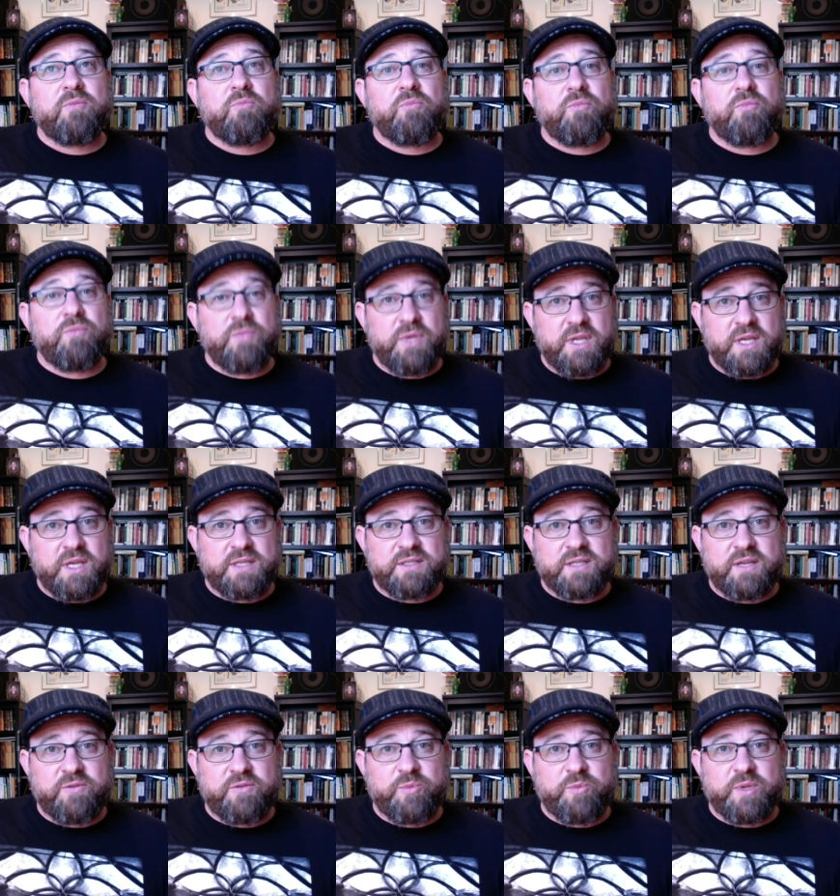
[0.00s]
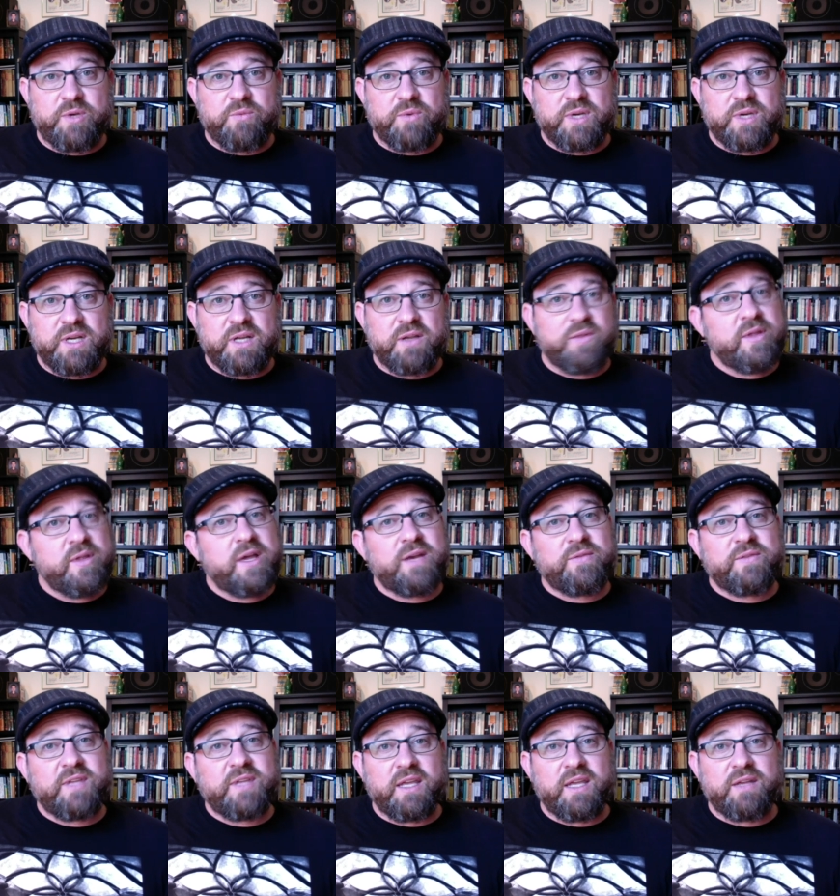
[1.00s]
yes, I've been reading a lot
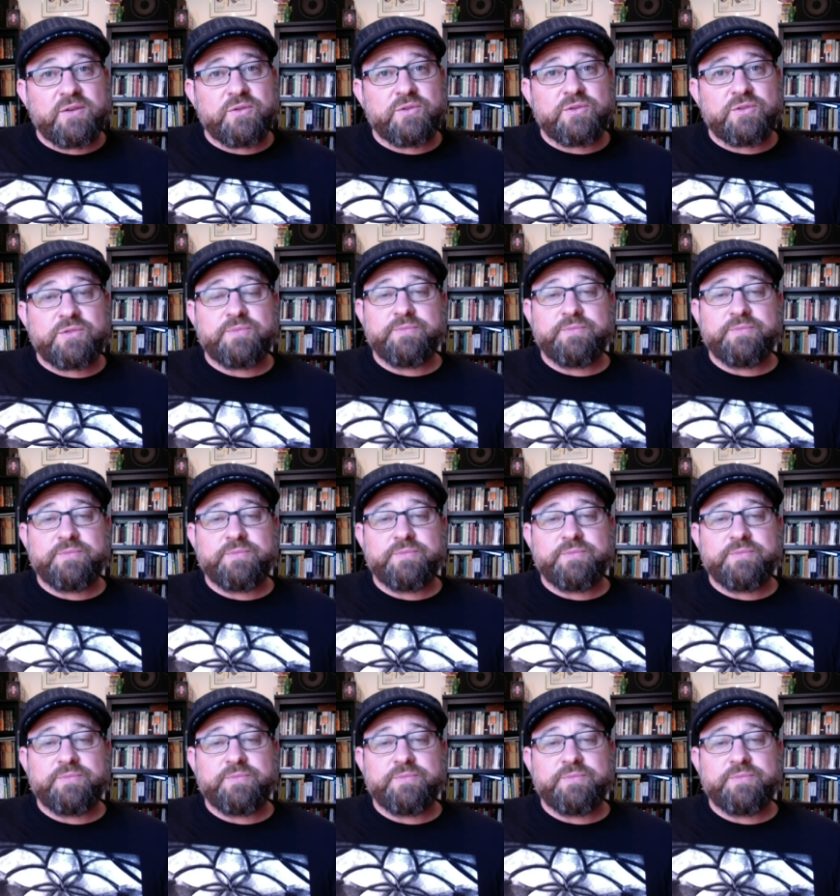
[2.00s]
of candles.